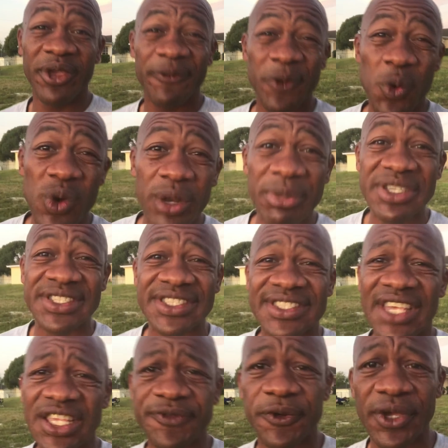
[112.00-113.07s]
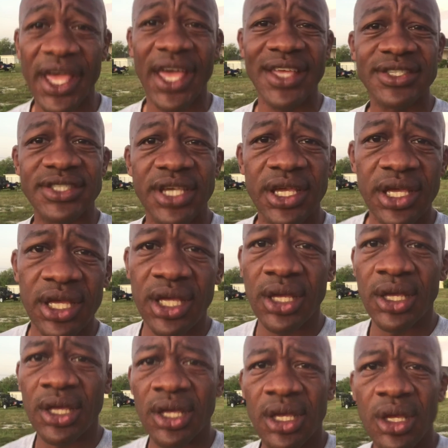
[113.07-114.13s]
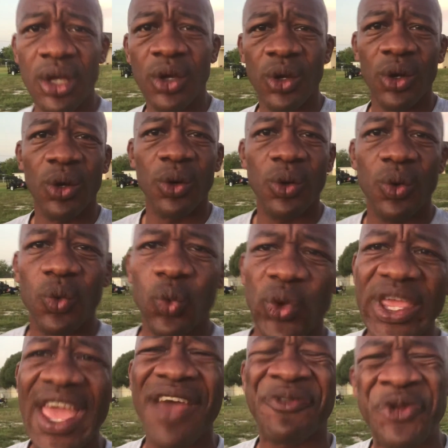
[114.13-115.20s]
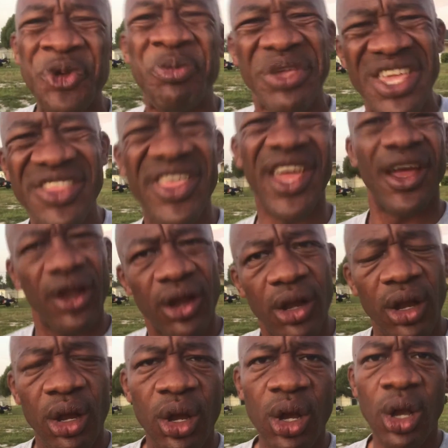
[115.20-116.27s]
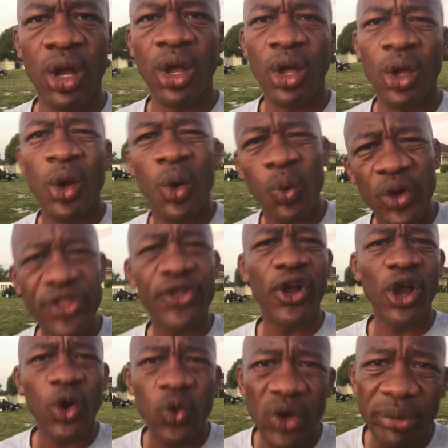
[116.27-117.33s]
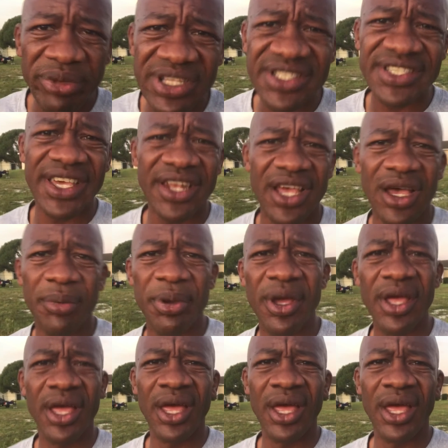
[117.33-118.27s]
to be if we want to be successful, guys. We have to be there with our equipment set up